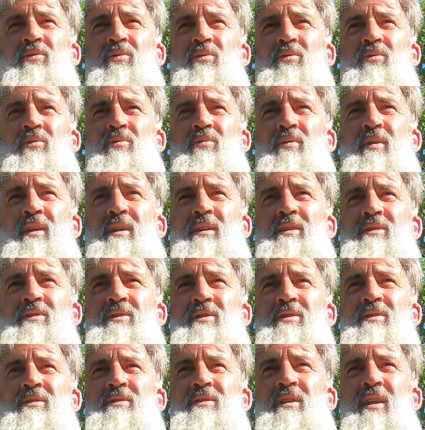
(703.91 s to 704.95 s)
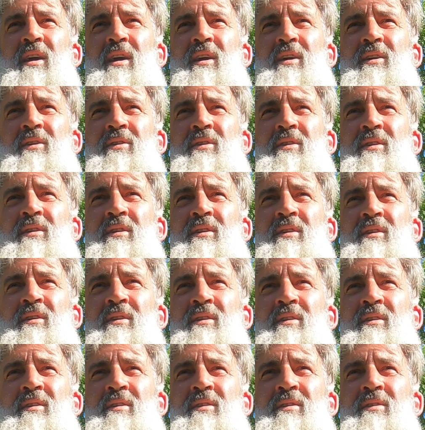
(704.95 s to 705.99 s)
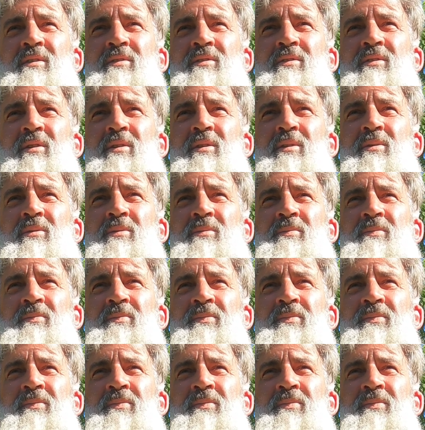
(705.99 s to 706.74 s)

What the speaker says: all the reeds just now, so